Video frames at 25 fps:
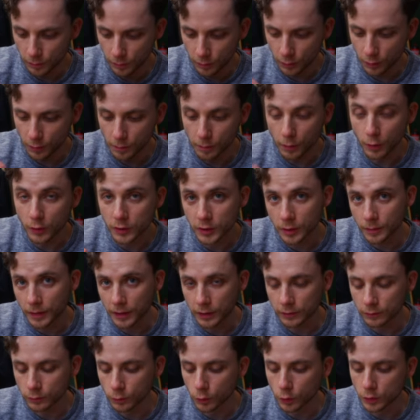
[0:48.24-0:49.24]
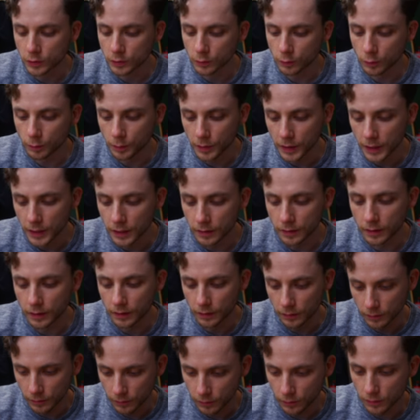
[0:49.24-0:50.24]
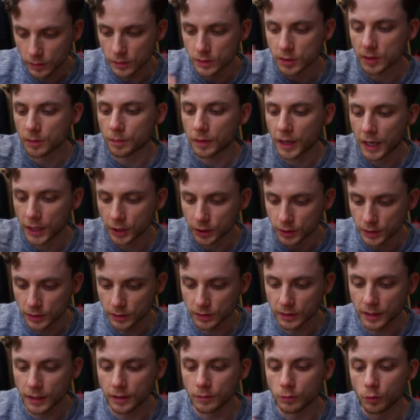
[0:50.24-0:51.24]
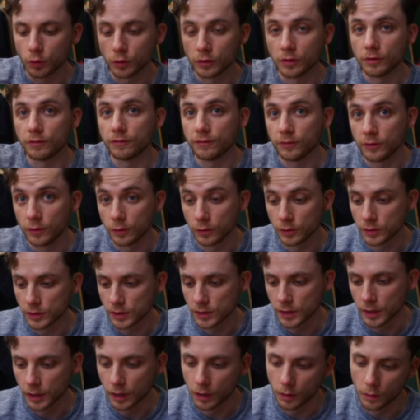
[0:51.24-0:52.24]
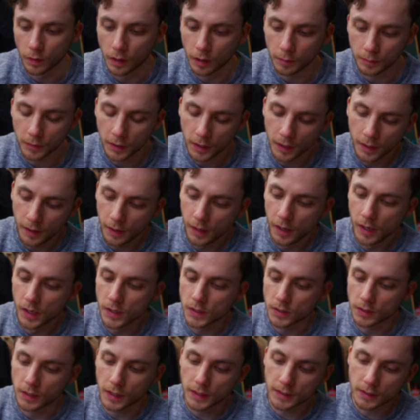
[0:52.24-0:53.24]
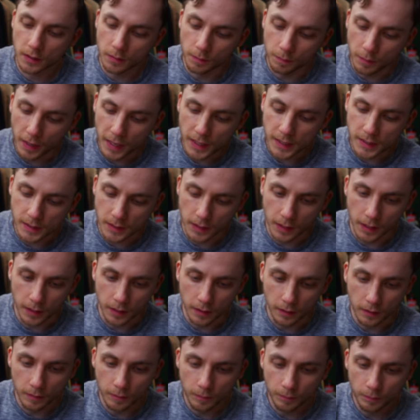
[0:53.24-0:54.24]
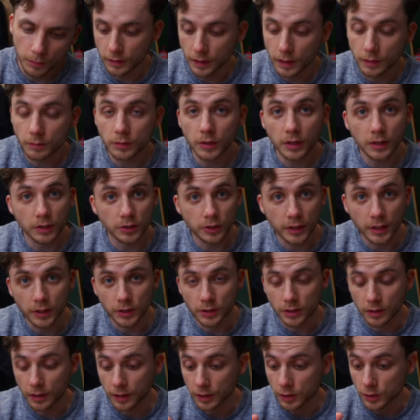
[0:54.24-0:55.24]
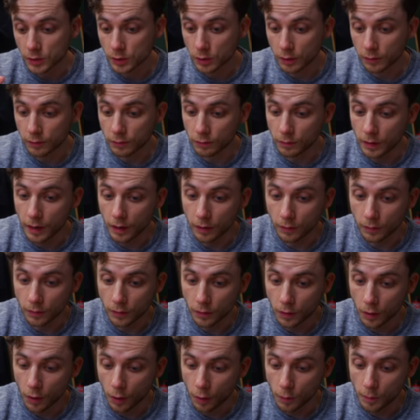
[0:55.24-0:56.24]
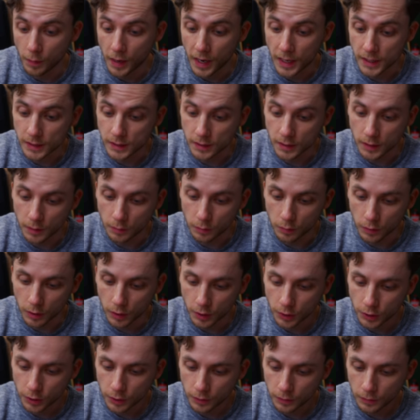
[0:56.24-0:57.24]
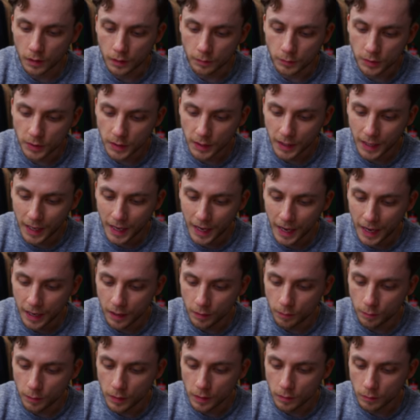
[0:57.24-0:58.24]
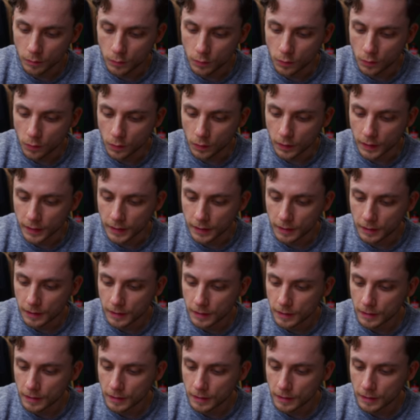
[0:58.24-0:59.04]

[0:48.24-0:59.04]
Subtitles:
the most amount of water will be, and then the splashes get more diffuse as they go up. So that's the base layer. Then I'm going to change to like a soft round opacity brush. I'm just going to add a bit more like